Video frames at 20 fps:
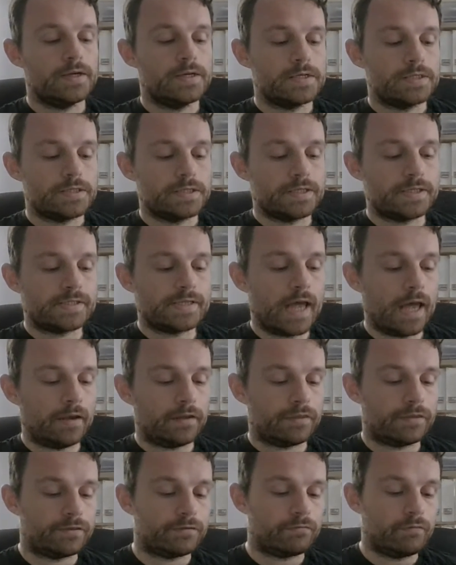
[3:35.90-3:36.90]
She set
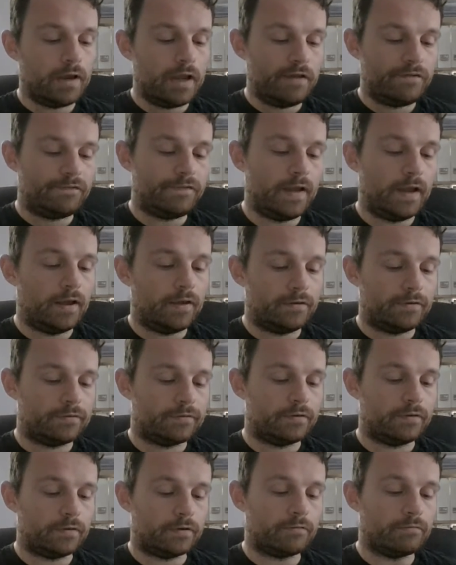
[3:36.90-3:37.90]
3 fingers
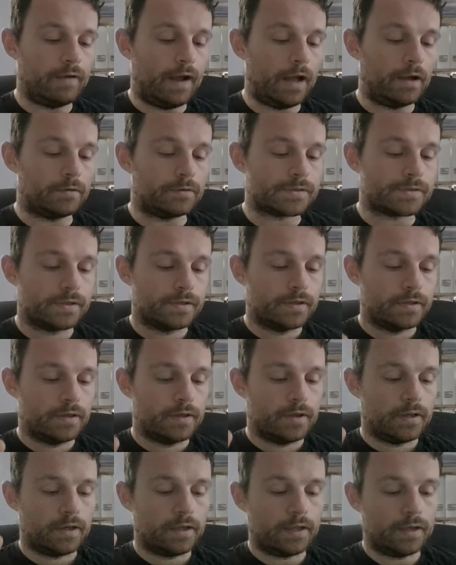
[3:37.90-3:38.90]
to the ground
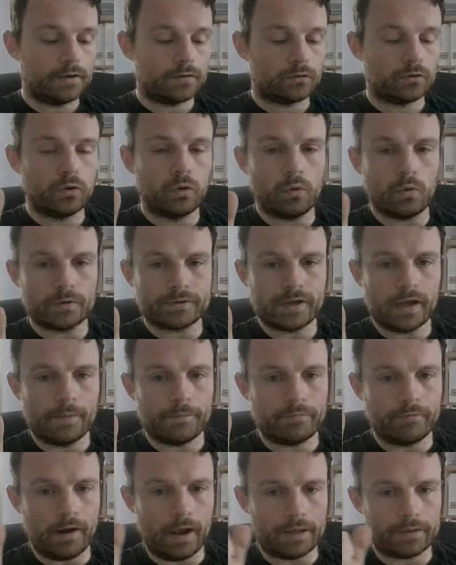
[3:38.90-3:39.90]
and caught her
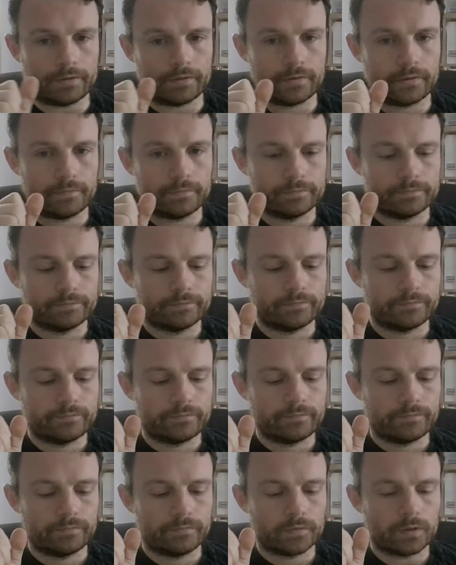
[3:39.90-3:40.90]
breath.
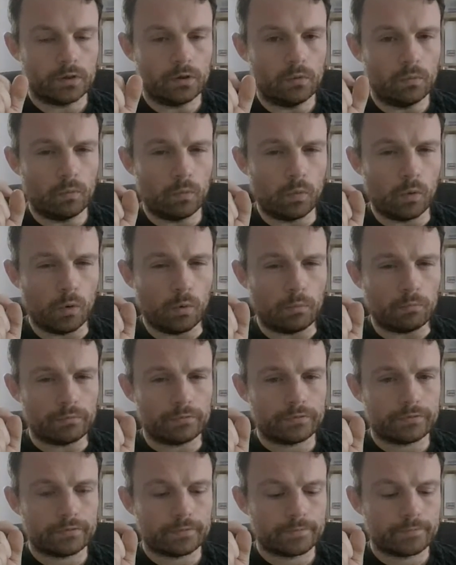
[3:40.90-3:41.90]

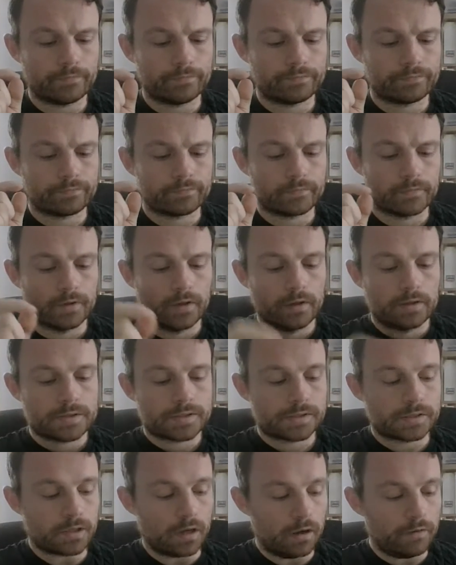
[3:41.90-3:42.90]
Warmth.
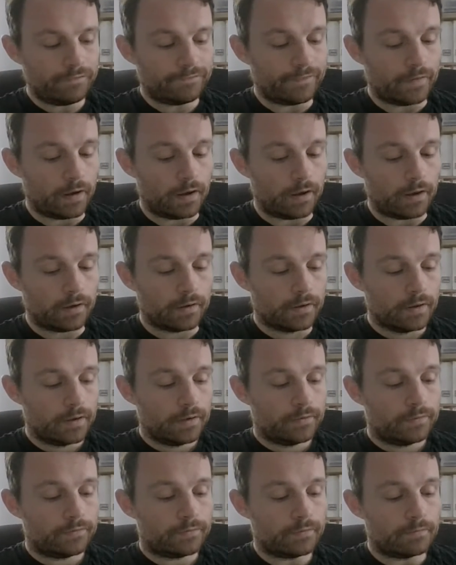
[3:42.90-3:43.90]
So far,
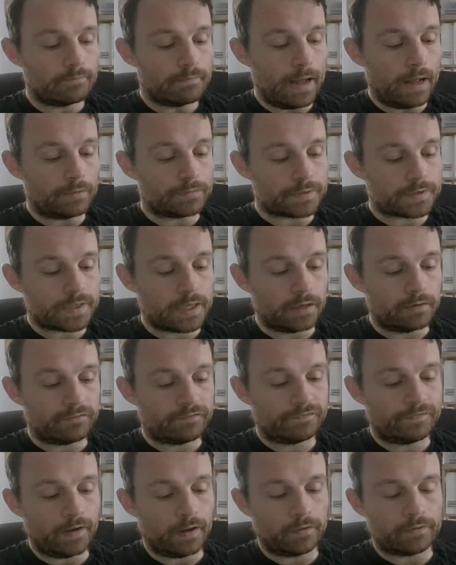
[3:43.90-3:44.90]
the mountain
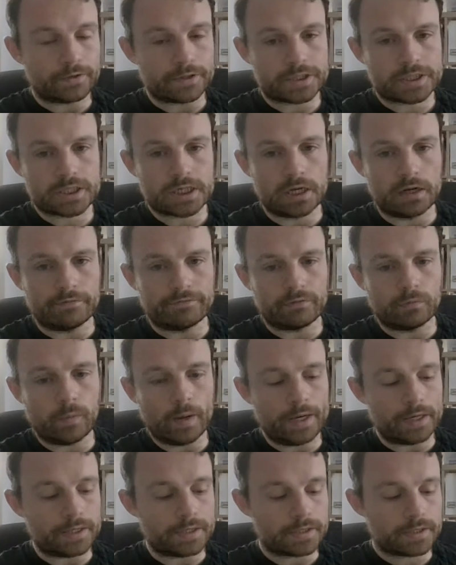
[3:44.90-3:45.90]
felt the chill of the
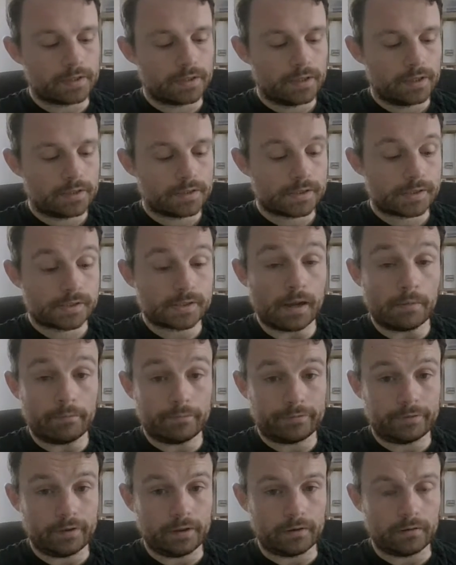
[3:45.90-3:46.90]
wind.
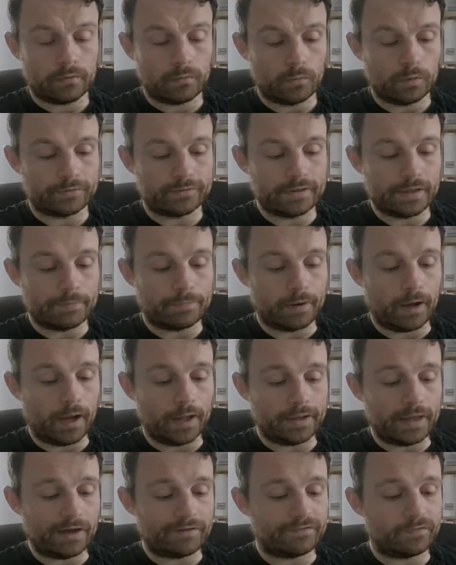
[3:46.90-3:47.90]
Something was nearby,
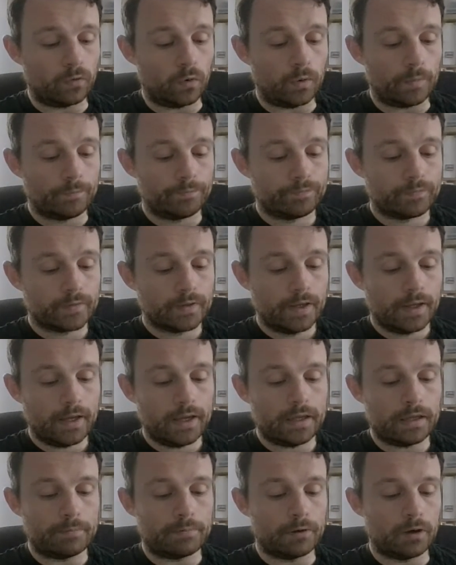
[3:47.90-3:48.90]
therefore,
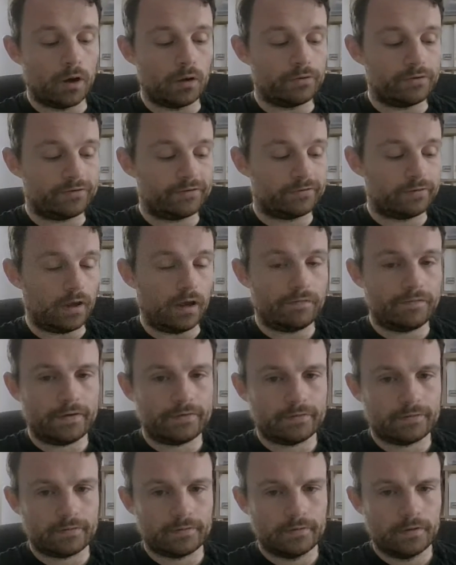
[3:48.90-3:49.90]
either below the
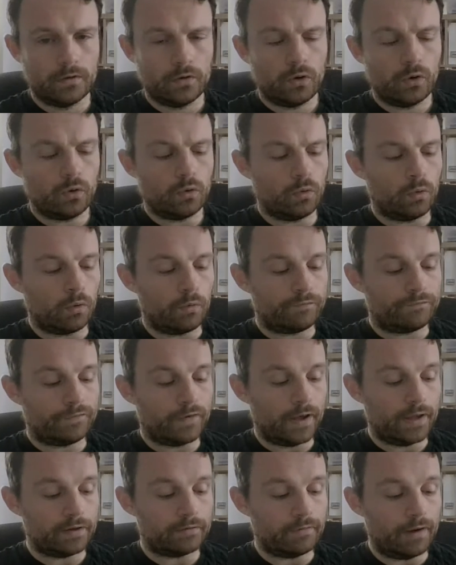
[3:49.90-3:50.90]
surface or
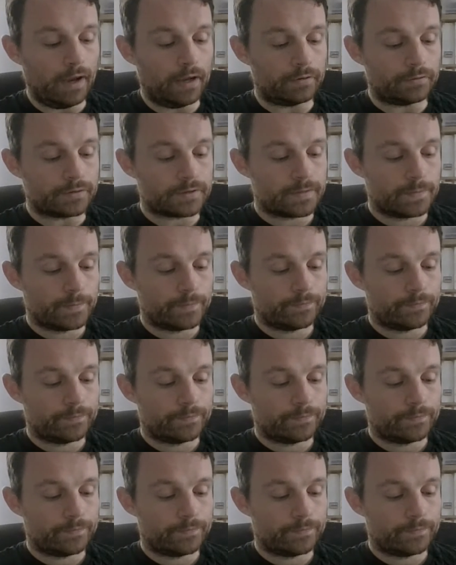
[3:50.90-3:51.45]
further round.